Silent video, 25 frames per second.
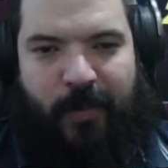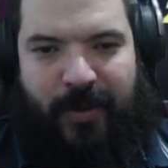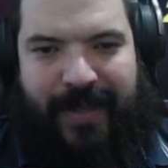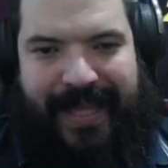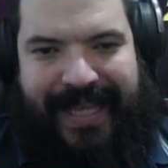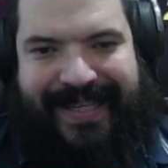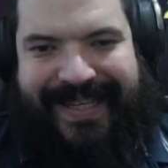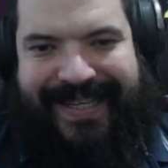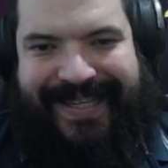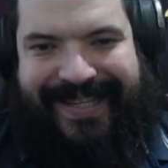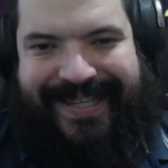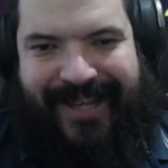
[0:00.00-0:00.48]

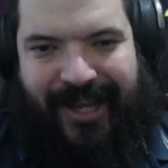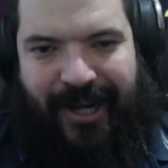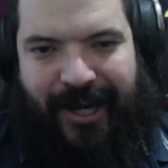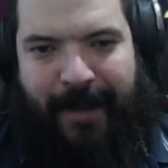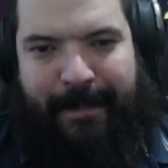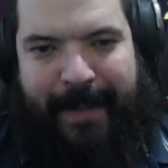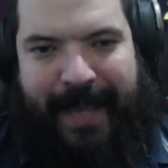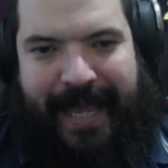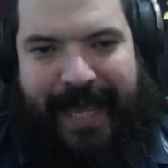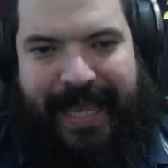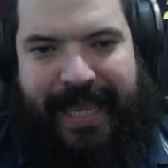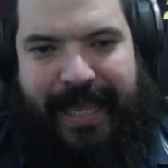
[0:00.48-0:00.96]
This is going to
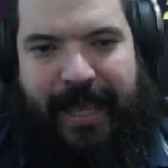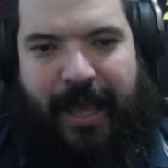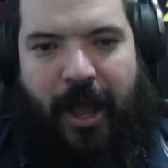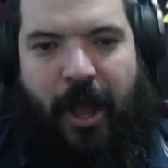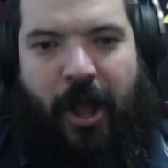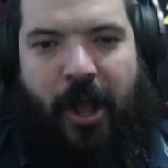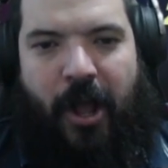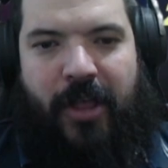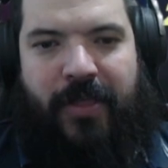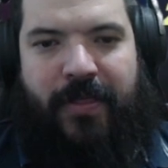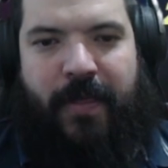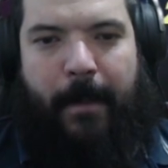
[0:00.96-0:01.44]
be
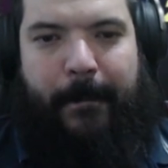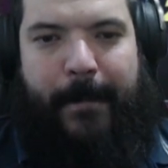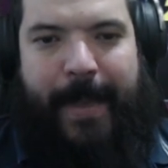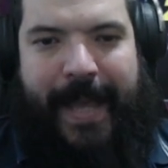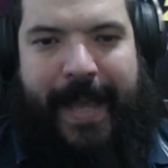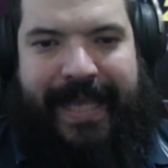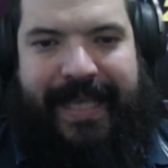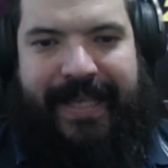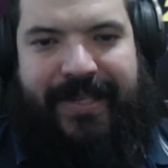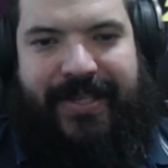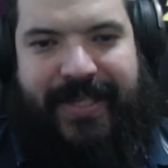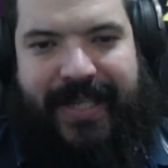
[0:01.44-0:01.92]
the
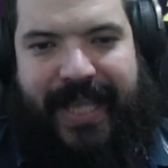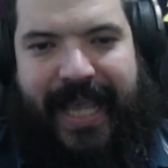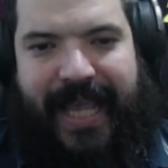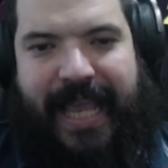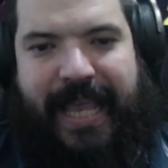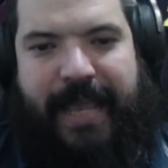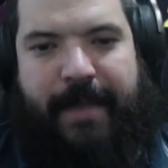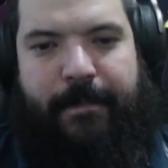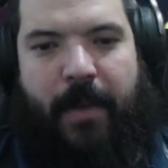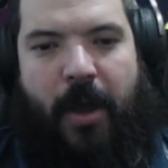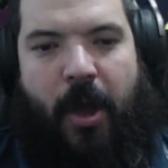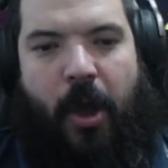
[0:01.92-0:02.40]
biggest
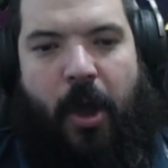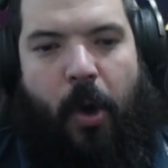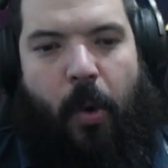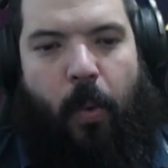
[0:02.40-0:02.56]
team